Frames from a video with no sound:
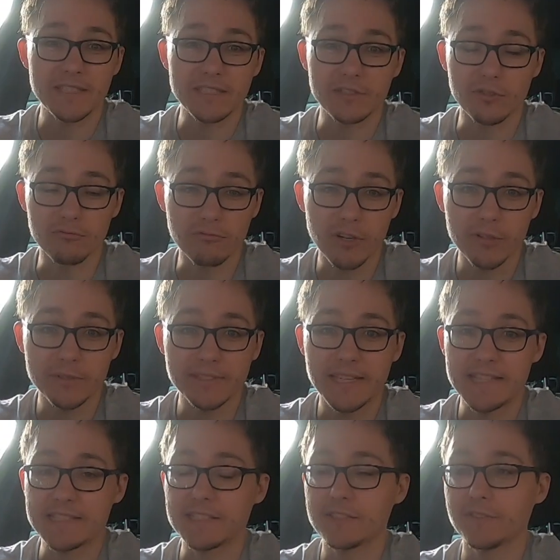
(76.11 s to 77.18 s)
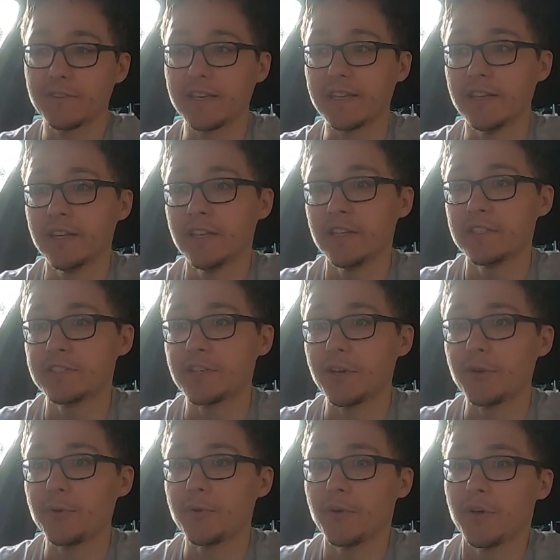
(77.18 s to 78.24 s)
seen sort of road tests of it,
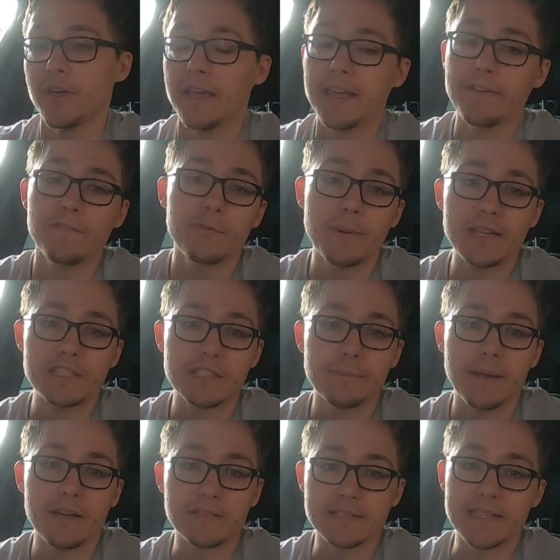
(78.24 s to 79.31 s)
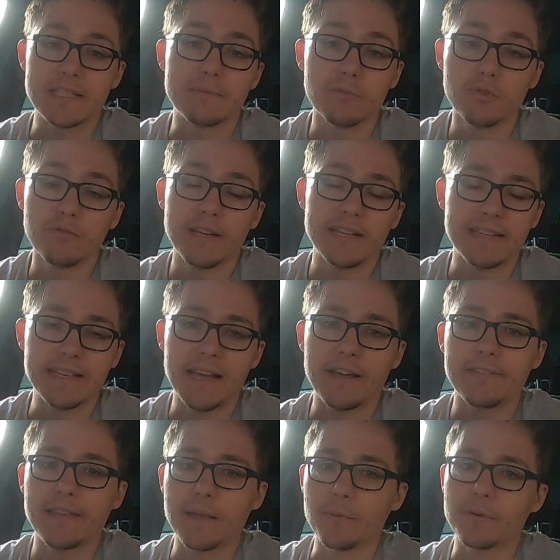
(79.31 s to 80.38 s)
so information about it is more readily out there.